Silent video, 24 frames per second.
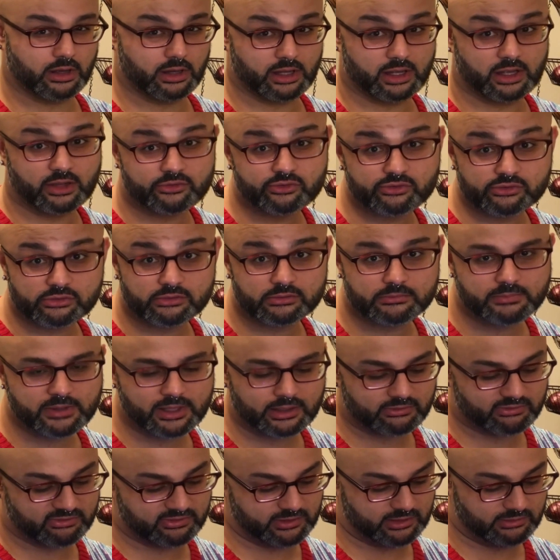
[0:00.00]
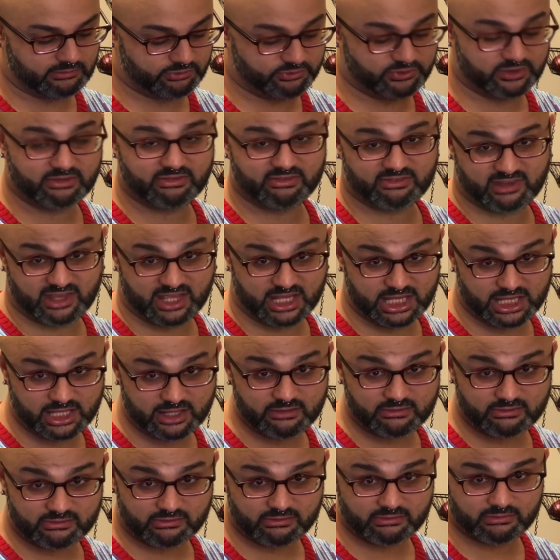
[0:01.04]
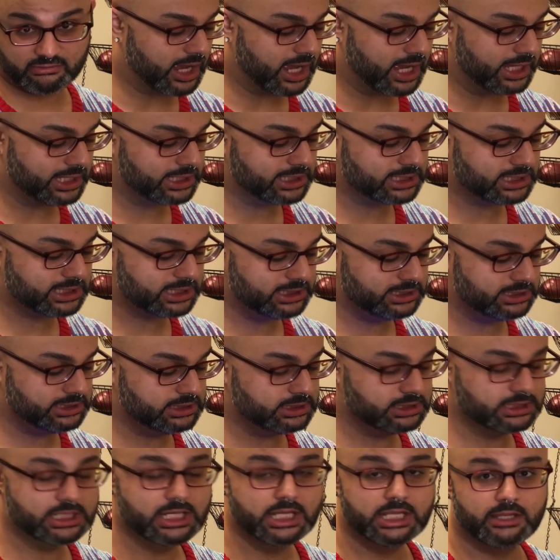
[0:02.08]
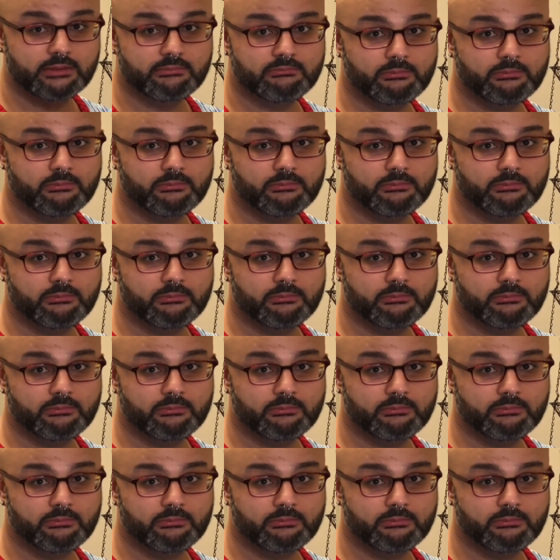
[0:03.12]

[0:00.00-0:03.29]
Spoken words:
custard mix than fits in this, I can